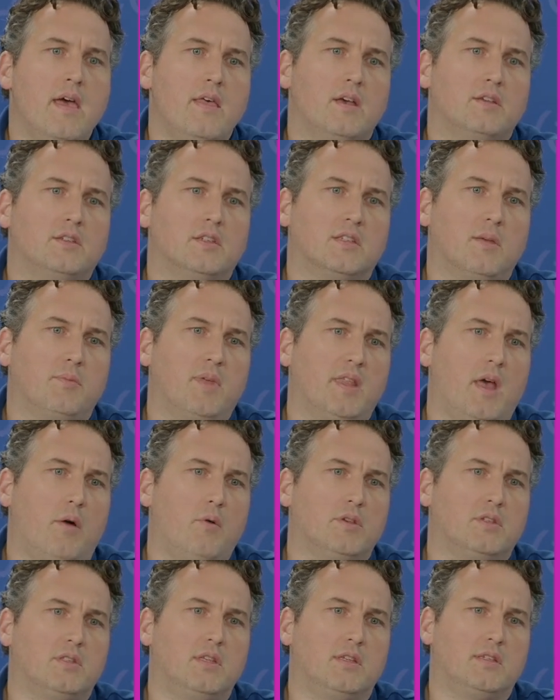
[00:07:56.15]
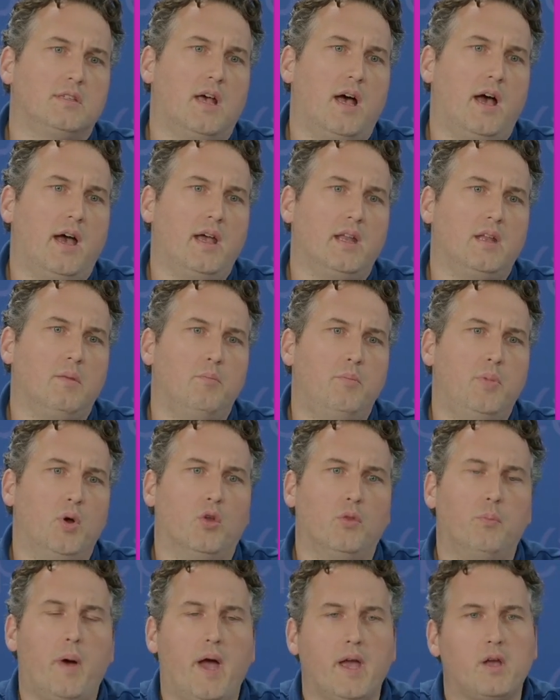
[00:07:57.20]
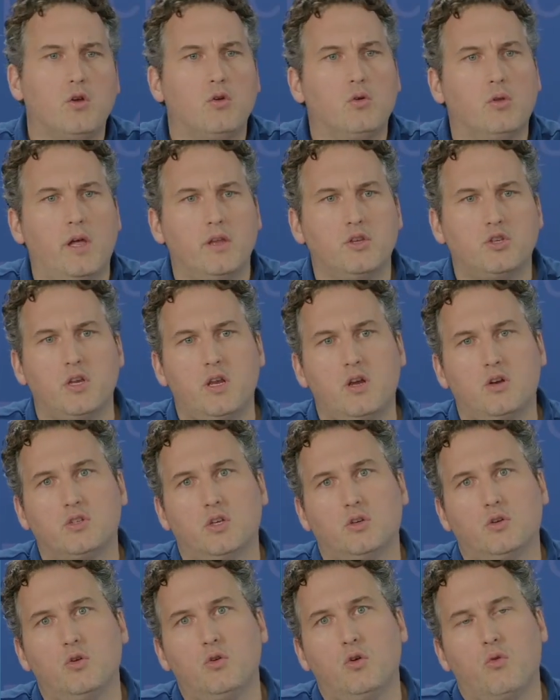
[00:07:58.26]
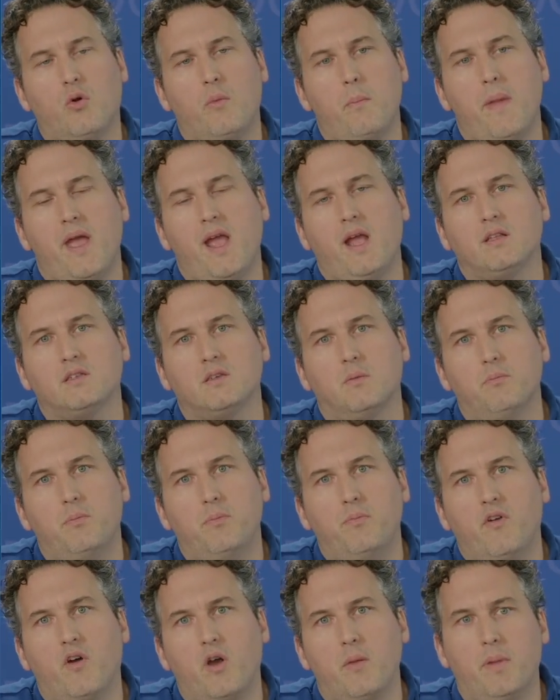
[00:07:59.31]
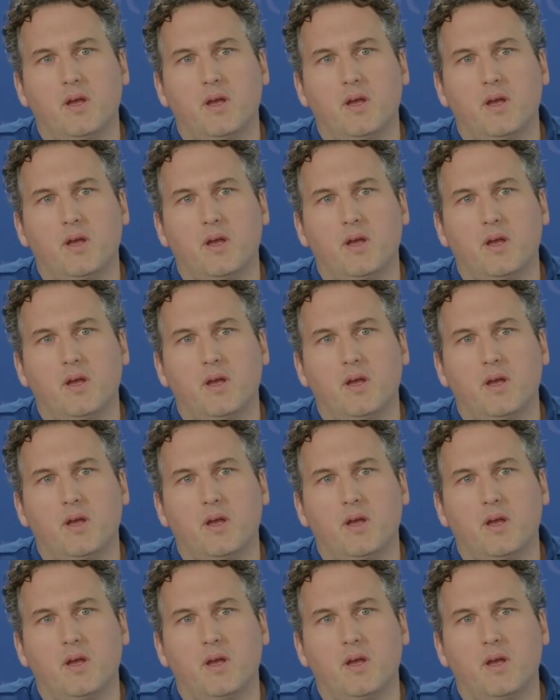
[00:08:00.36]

This is something that was designed and built by Google engineers, and Google remains a very big